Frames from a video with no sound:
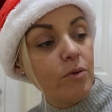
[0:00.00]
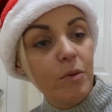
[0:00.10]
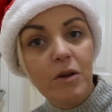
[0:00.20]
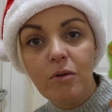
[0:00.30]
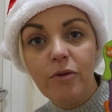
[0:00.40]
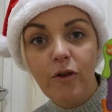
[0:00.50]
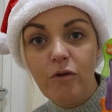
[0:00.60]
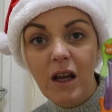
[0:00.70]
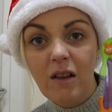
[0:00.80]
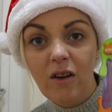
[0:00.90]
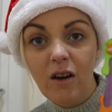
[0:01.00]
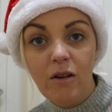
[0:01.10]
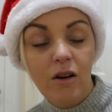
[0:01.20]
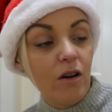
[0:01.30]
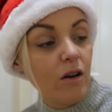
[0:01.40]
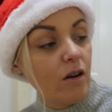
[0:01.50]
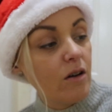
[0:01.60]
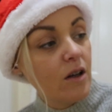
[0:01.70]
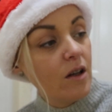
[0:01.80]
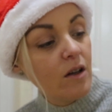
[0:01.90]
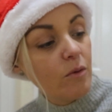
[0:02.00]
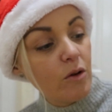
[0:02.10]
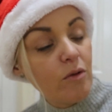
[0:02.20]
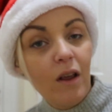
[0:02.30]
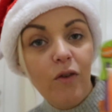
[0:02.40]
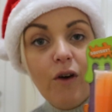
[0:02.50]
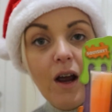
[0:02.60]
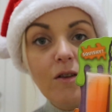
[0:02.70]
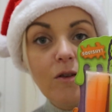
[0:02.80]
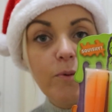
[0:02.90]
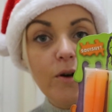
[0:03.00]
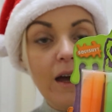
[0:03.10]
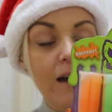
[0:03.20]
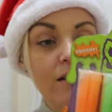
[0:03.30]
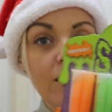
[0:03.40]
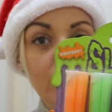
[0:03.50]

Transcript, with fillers: probably do it for Rita or one of Rita's friends. But yeah,